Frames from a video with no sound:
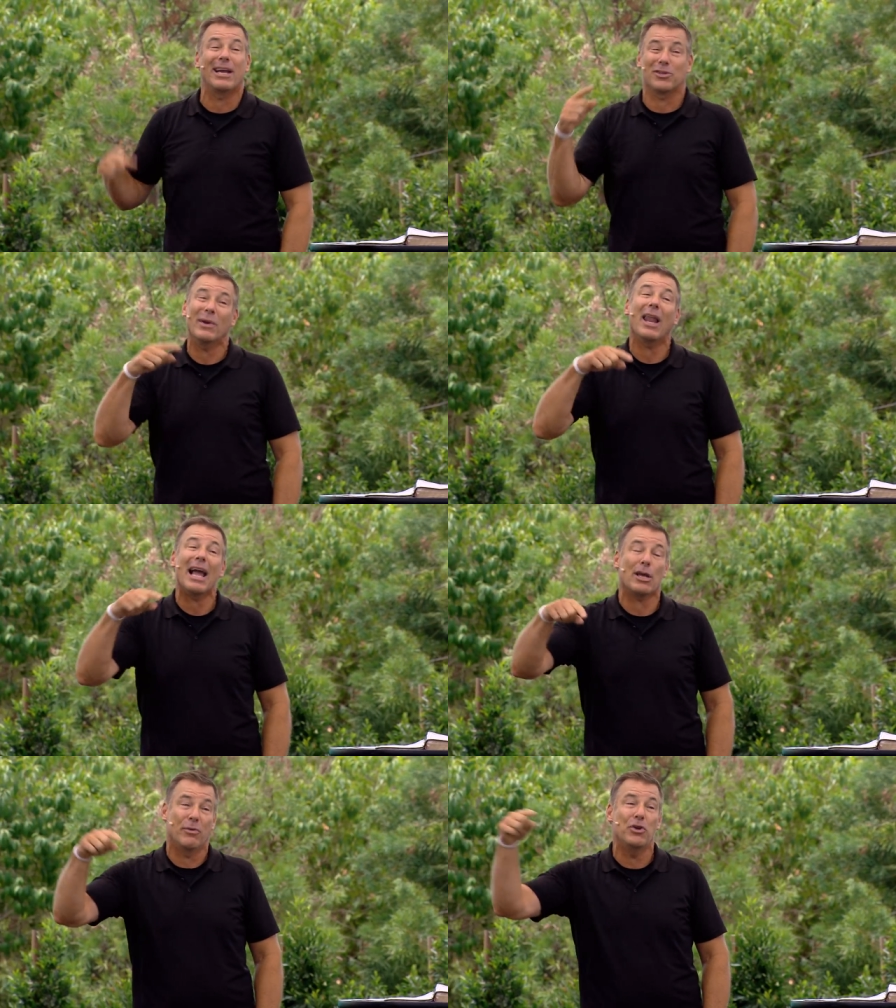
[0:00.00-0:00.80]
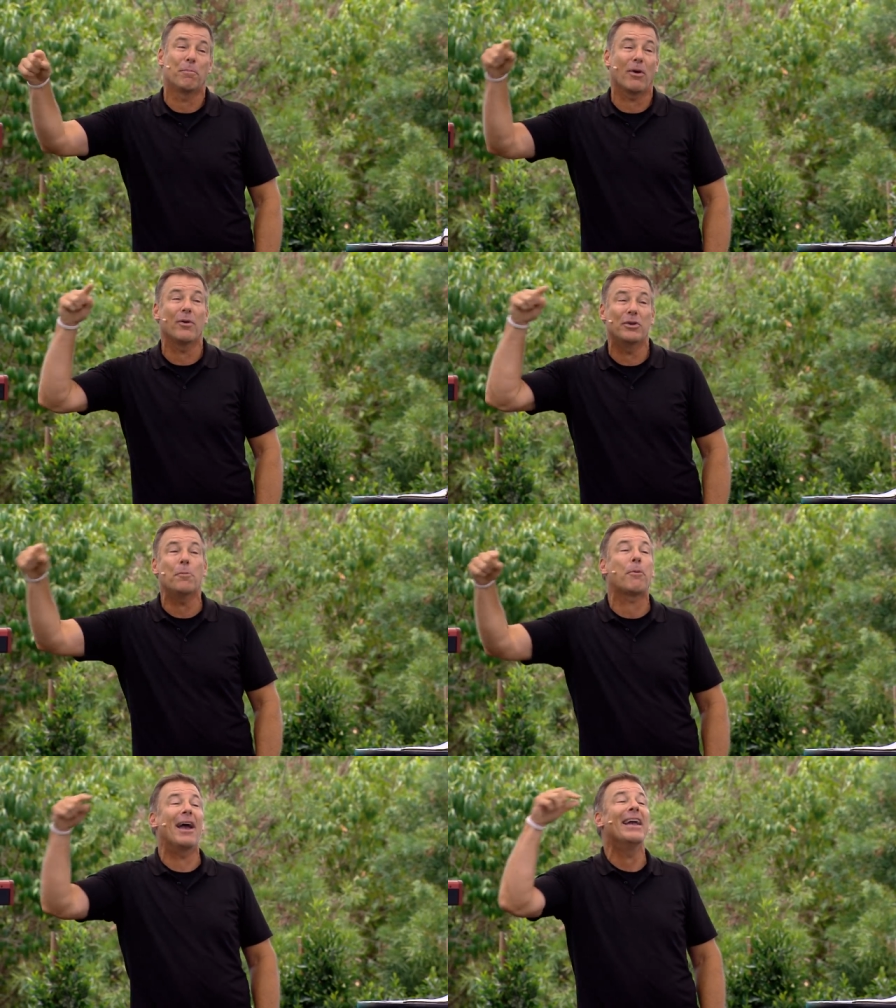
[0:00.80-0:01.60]
because we like it when you pray. When you
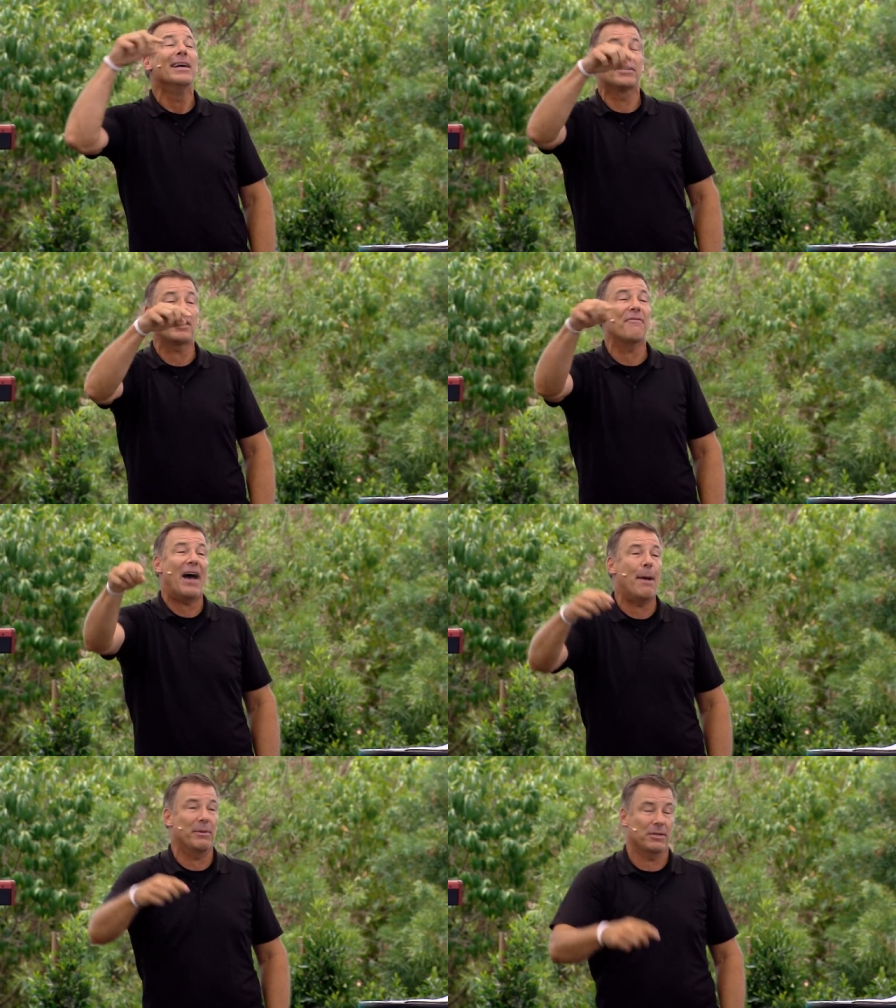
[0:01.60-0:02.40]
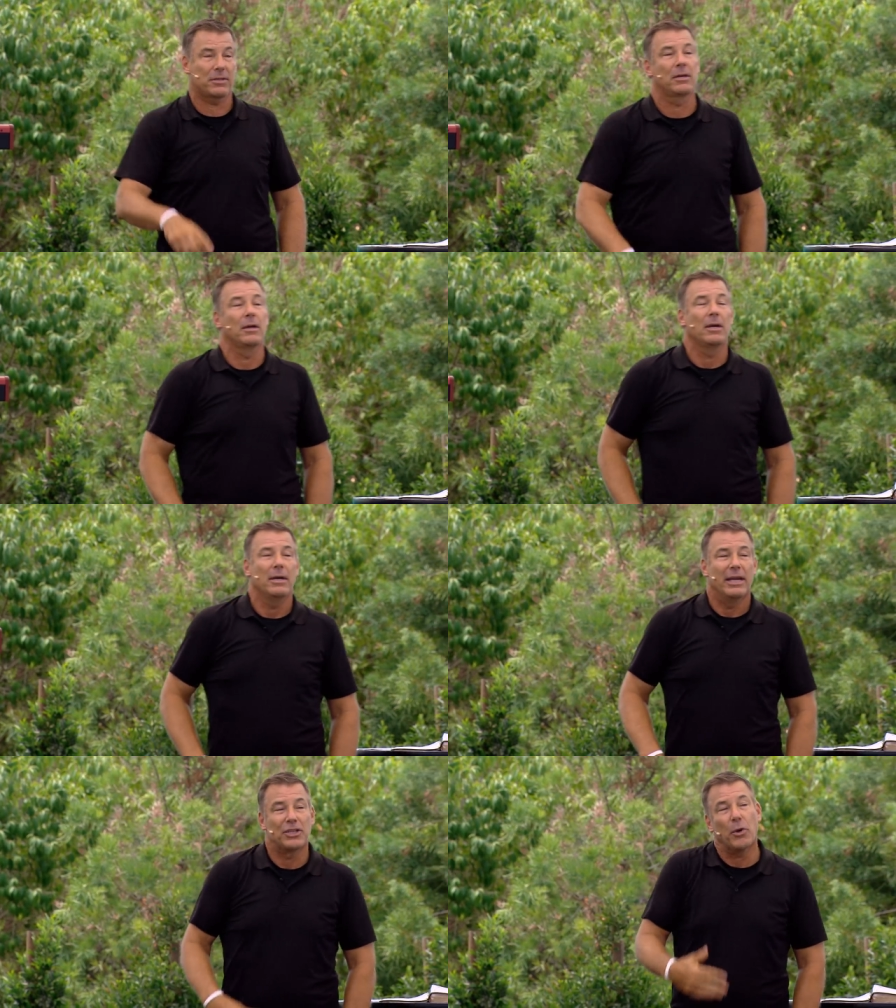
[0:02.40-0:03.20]
pray, stuff happens.
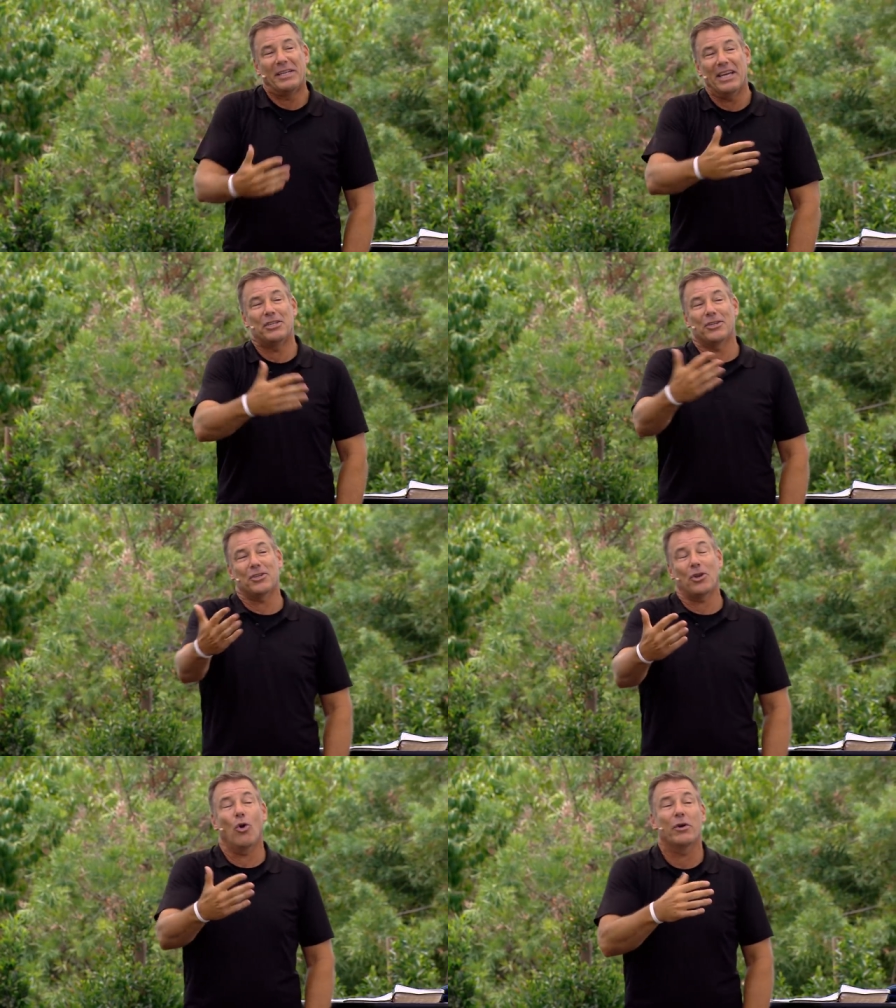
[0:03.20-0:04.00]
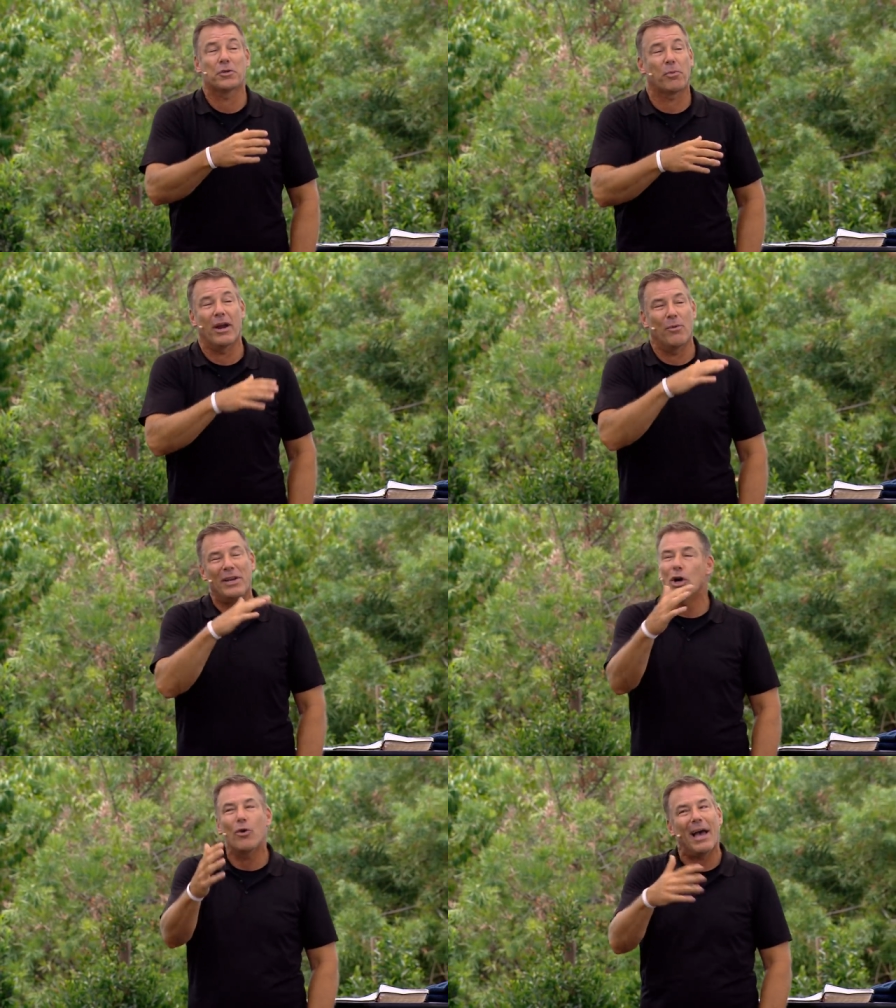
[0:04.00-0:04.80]
And so he teaches us the Lord's Prayer, and we
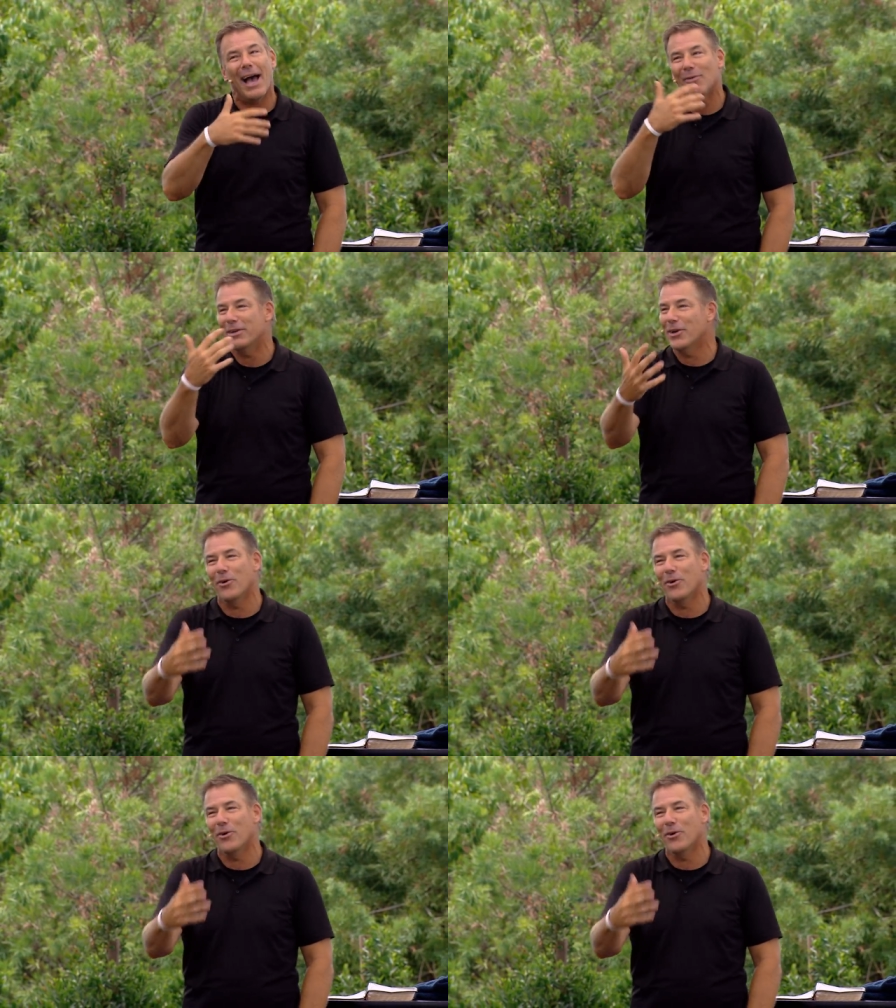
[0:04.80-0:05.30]
know that. We know